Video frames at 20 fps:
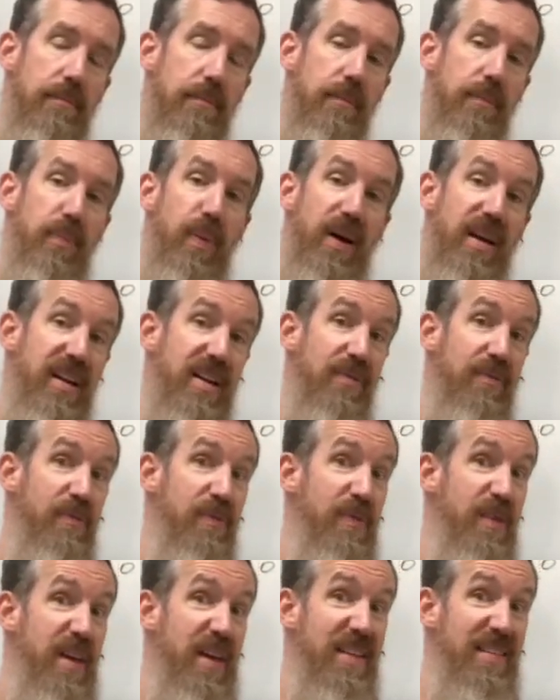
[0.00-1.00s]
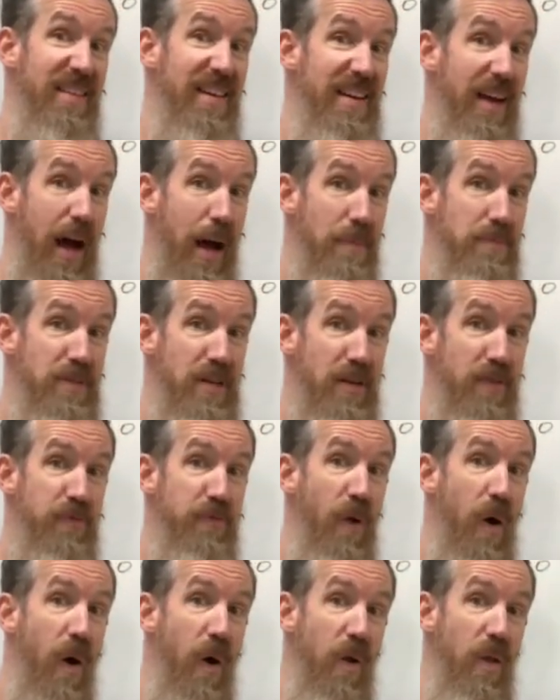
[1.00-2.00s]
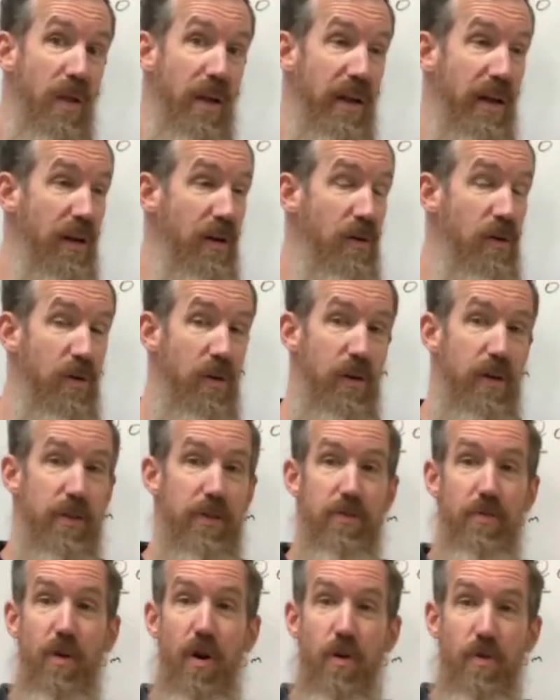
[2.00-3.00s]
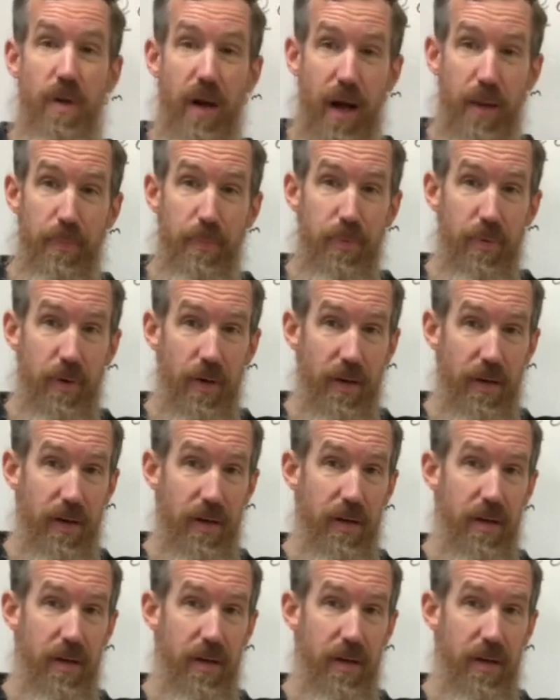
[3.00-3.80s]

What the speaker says: But if it's an object falling or thrown upward,